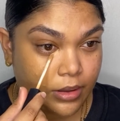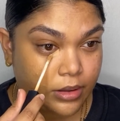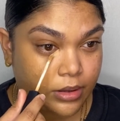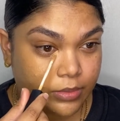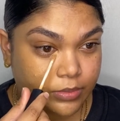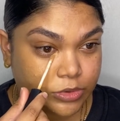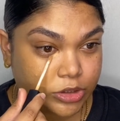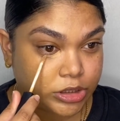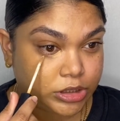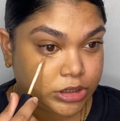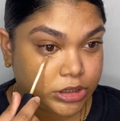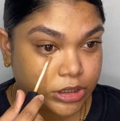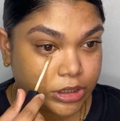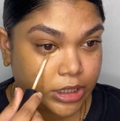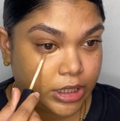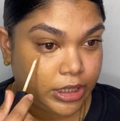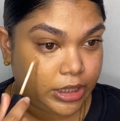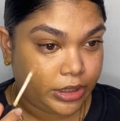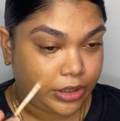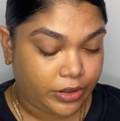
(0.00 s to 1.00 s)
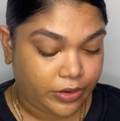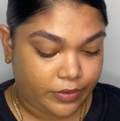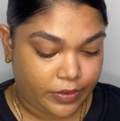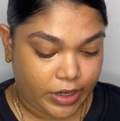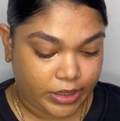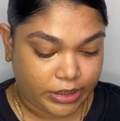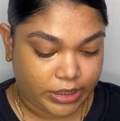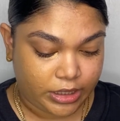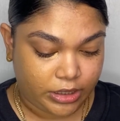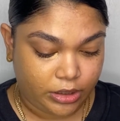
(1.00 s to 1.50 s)
just to color correct
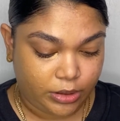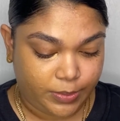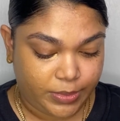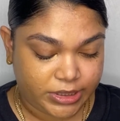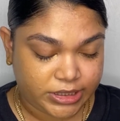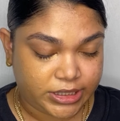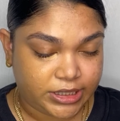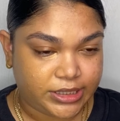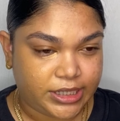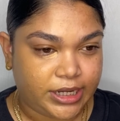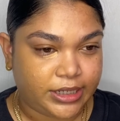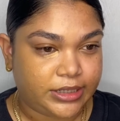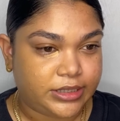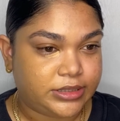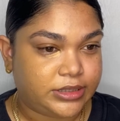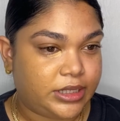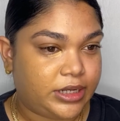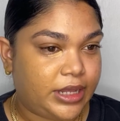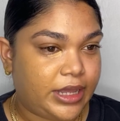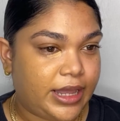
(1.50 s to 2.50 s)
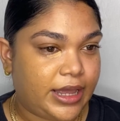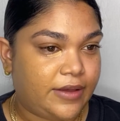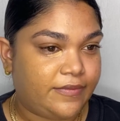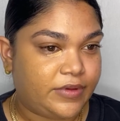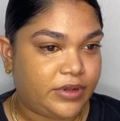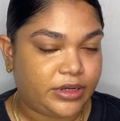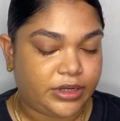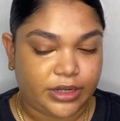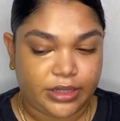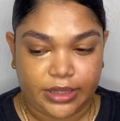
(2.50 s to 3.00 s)
that little bit of darkness that I have
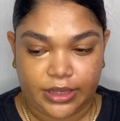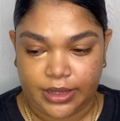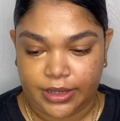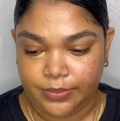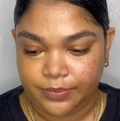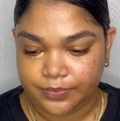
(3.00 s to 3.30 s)
under there.